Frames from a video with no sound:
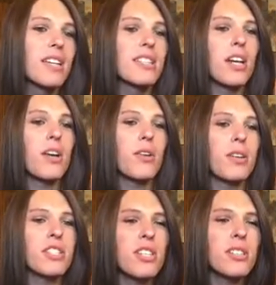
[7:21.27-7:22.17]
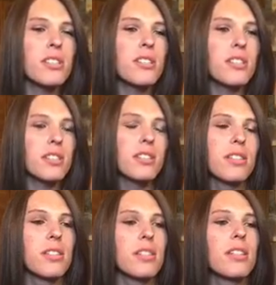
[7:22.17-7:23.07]
So it's just
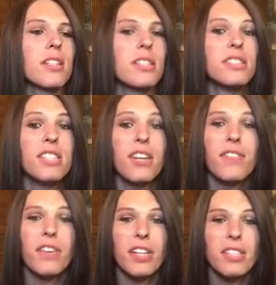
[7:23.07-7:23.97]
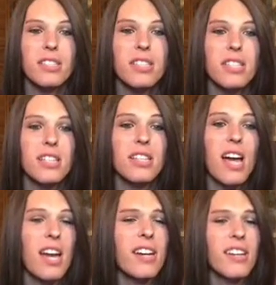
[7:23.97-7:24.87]
difference. It's a
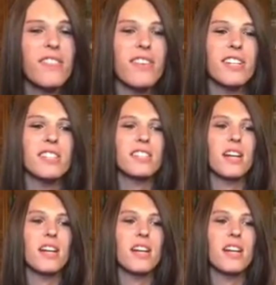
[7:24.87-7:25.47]
lot of difference.